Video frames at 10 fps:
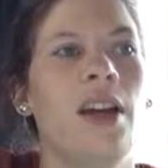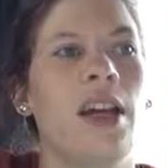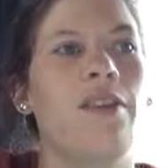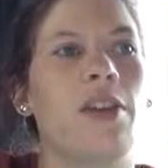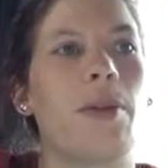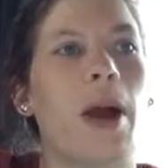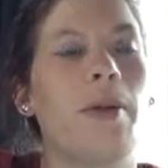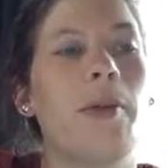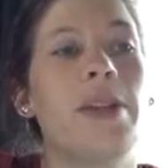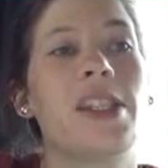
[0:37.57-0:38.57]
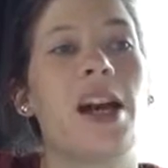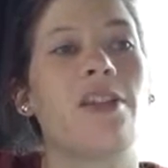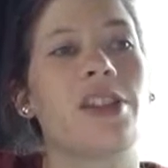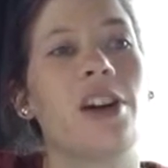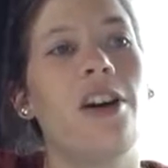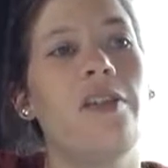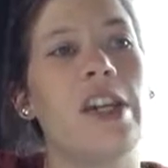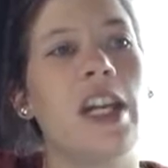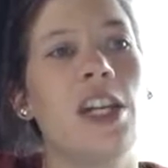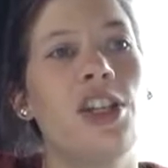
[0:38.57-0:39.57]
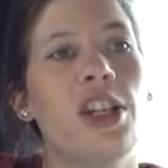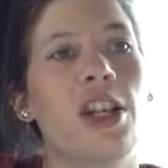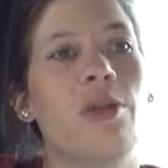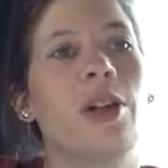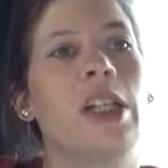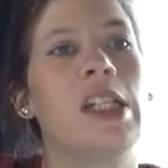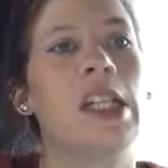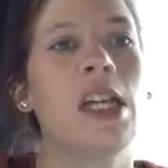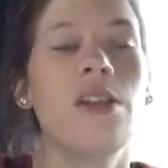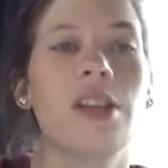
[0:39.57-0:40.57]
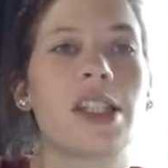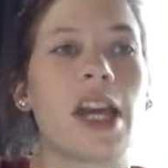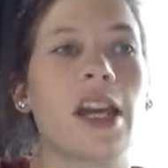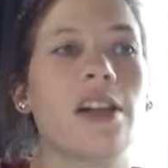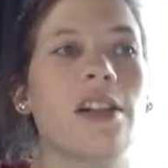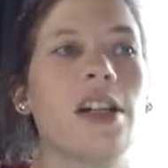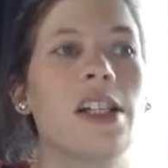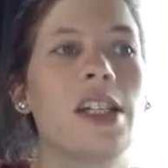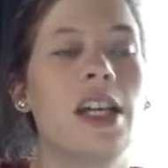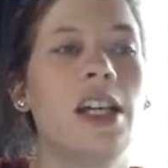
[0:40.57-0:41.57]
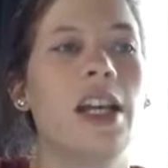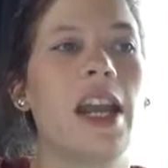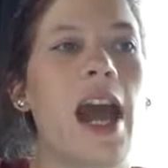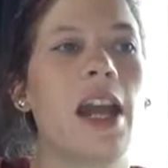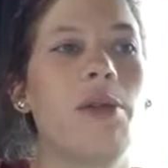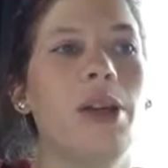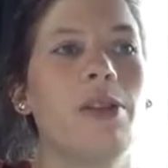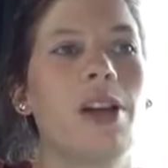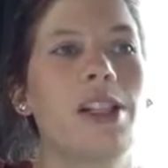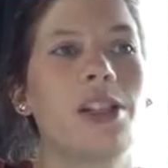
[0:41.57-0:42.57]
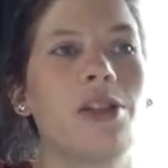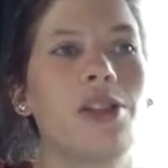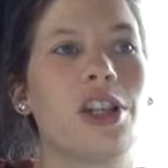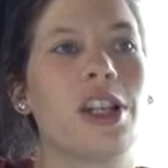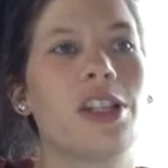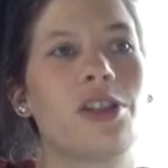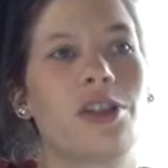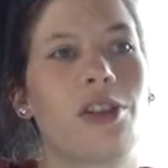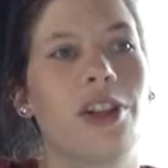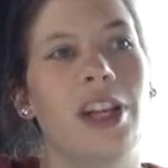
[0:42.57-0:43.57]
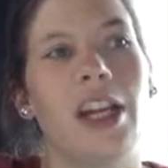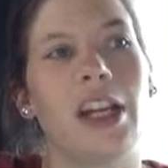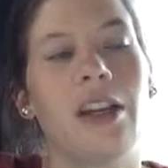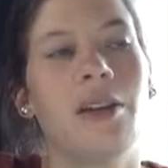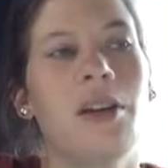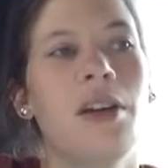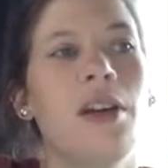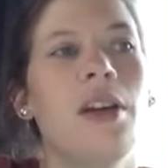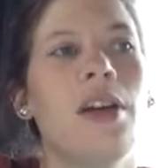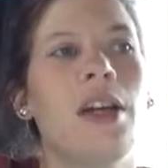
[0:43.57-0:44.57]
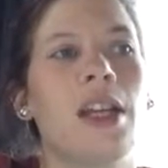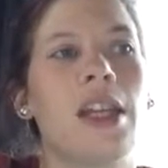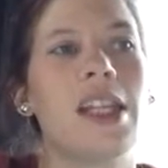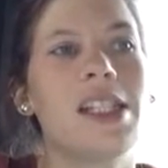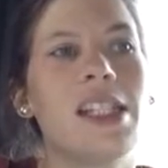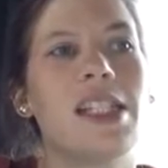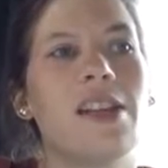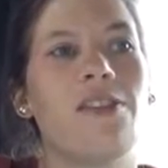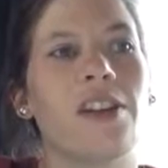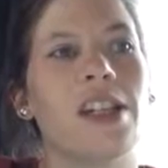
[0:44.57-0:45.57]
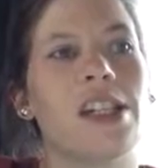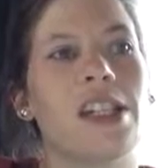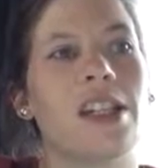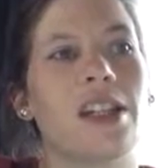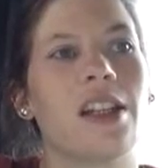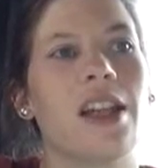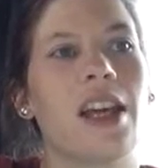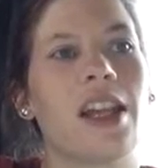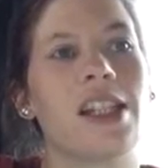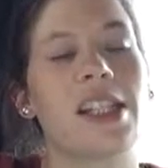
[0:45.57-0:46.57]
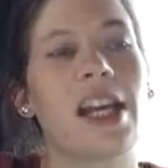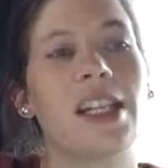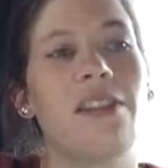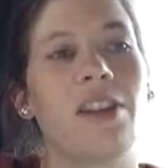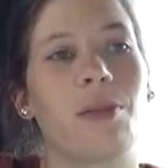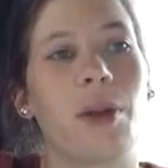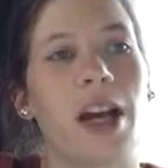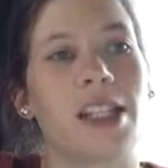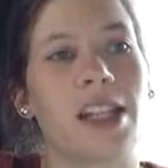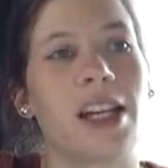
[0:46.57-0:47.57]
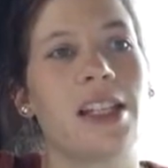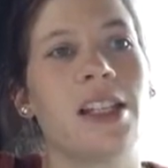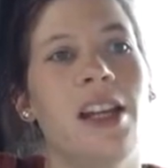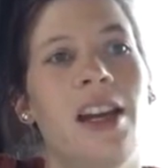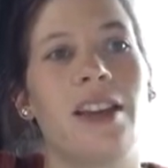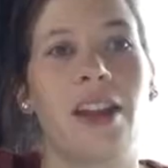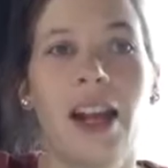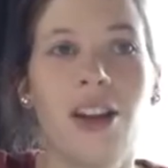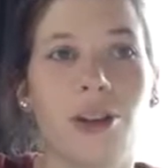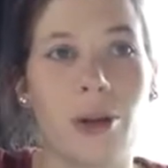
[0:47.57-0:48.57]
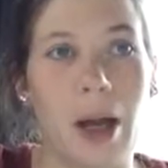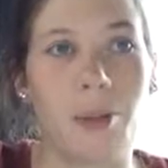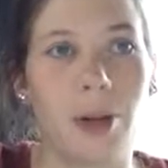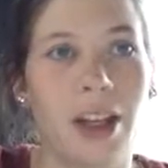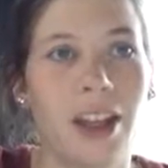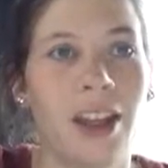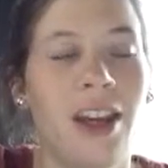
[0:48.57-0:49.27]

If the problem is not resolved, an engineer will continue the cycle until an adequate resolution is created. This is different than the scientific process that I grew up with,